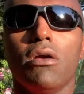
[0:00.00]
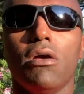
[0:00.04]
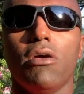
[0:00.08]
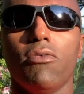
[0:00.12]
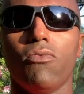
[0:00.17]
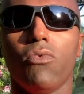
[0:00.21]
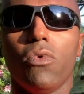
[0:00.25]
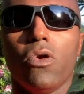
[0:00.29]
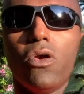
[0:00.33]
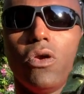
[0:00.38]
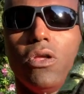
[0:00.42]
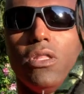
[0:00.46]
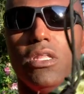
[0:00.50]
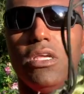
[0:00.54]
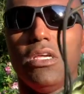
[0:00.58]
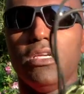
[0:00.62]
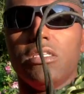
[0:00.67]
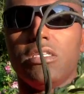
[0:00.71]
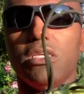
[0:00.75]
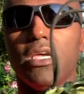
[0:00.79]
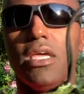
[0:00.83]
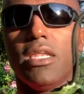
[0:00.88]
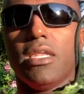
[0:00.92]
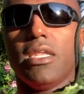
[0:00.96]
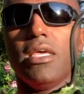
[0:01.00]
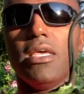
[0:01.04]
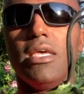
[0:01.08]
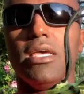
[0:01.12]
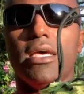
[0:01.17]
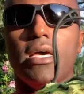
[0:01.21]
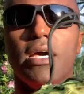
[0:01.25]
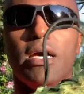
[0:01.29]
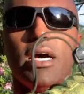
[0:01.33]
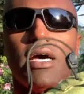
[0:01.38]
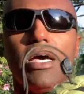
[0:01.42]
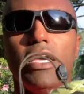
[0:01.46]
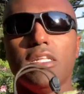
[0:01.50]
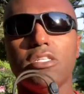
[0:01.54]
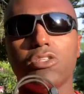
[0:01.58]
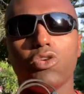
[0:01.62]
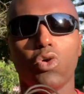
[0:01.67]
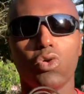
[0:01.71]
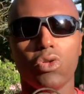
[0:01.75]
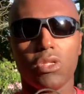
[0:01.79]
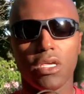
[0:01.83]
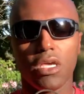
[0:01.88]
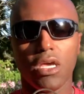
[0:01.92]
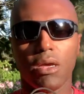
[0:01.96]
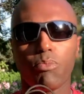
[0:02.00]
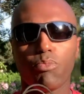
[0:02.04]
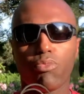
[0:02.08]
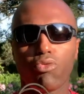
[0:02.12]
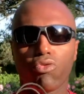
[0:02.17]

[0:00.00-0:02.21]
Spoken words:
of wearing these, and it's holding up